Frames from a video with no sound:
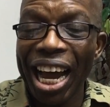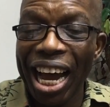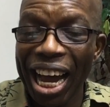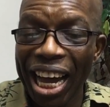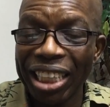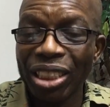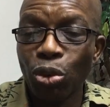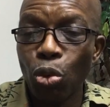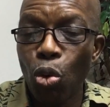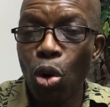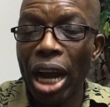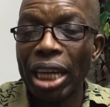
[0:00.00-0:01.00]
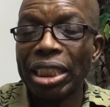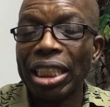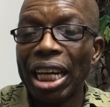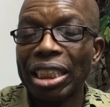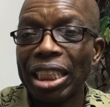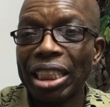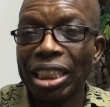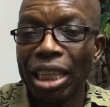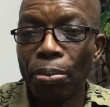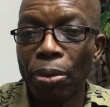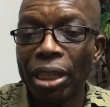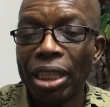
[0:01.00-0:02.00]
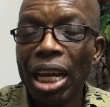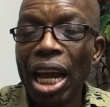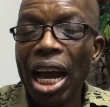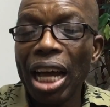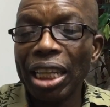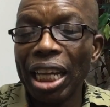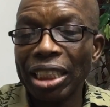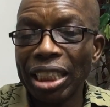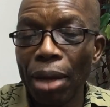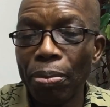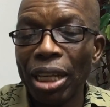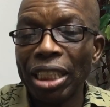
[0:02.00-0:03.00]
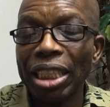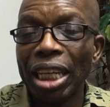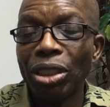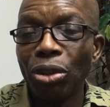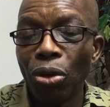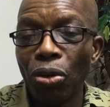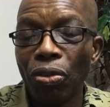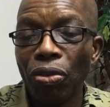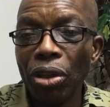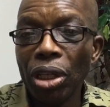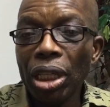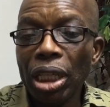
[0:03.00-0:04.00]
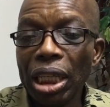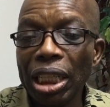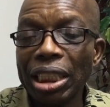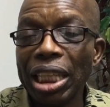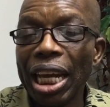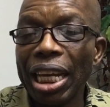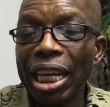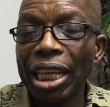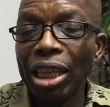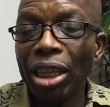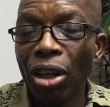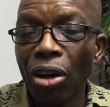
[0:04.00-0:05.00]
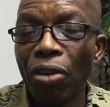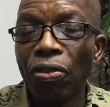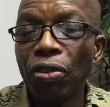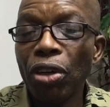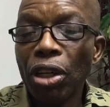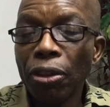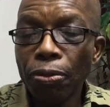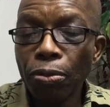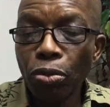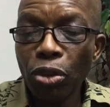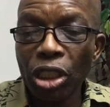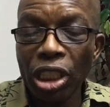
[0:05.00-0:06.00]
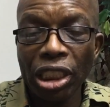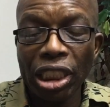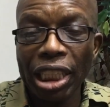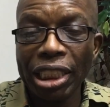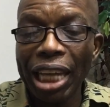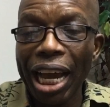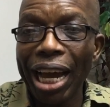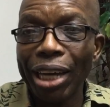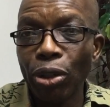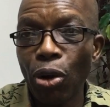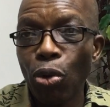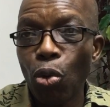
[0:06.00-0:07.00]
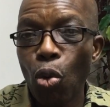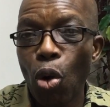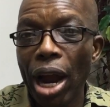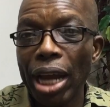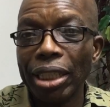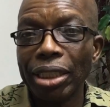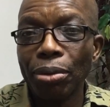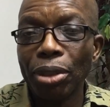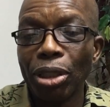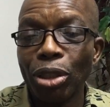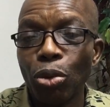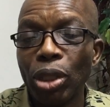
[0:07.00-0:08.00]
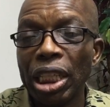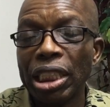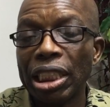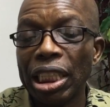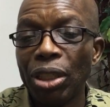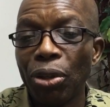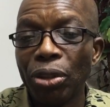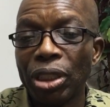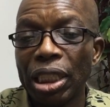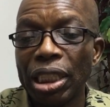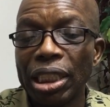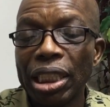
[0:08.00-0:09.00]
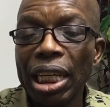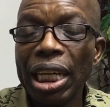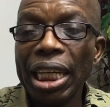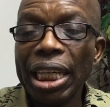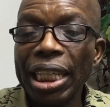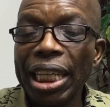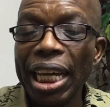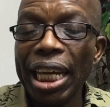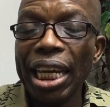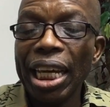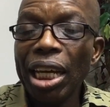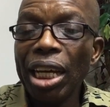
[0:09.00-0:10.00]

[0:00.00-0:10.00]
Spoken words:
as wise as a serpent and as harmless as dove. It's like a lot of Christians are not wise, because when they see those things, they